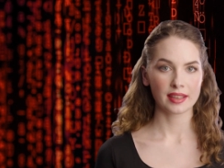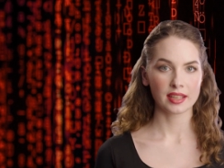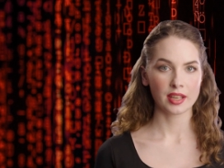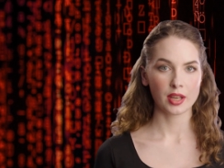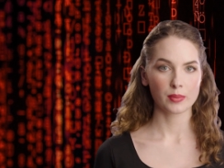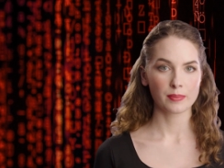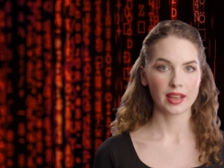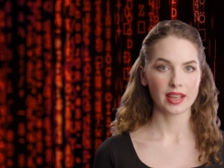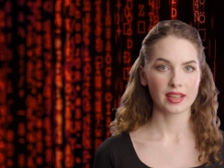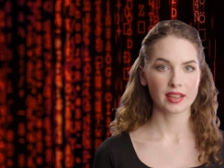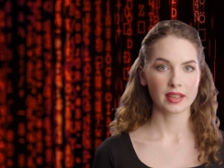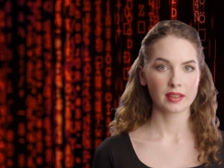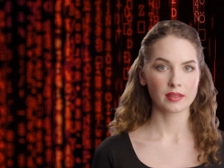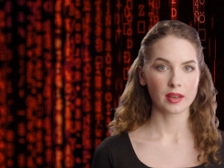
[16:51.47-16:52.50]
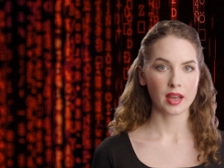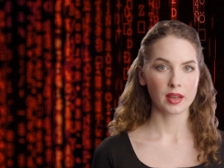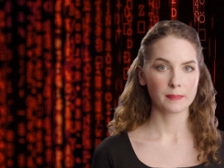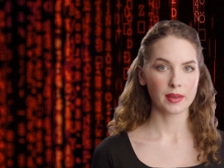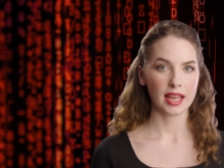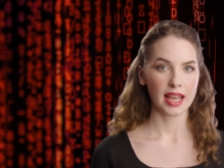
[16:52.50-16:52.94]
This combination of
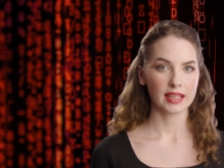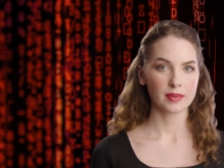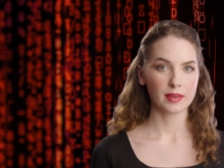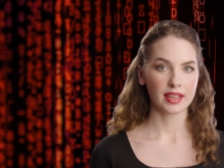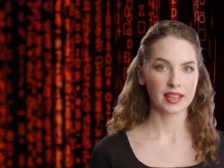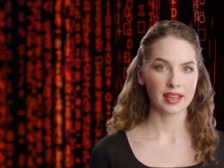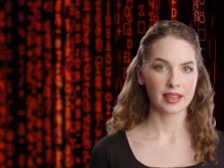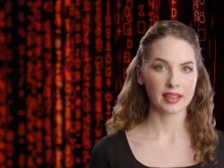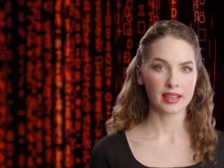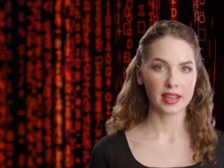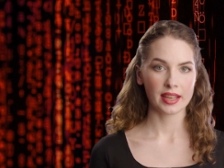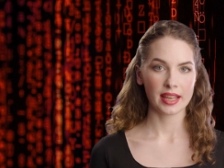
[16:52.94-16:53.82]
human expertise